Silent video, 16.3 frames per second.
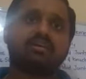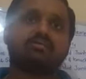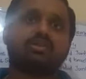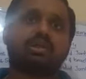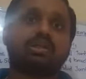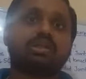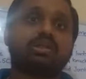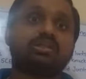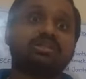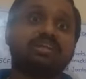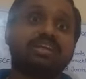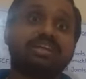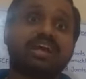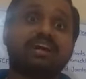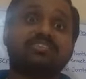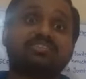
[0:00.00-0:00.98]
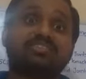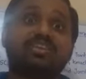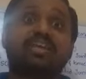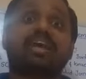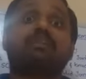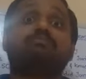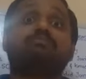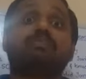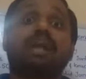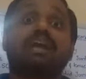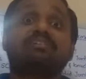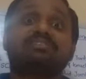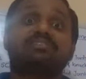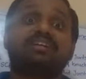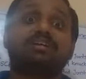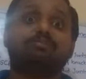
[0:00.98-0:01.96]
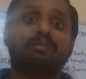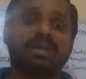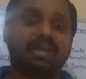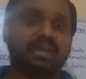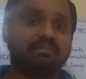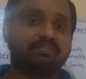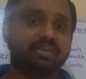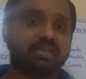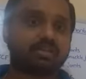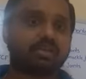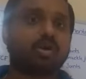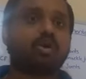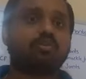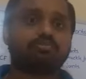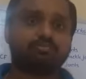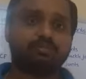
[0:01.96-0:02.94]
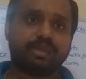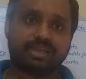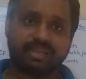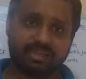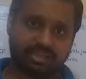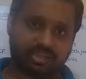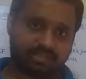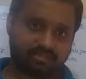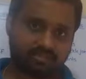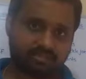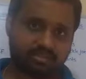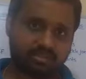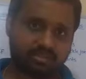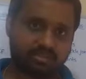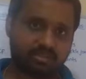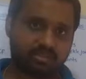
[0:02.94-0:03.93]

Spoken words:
What are the elastic and plastic behavior of materials?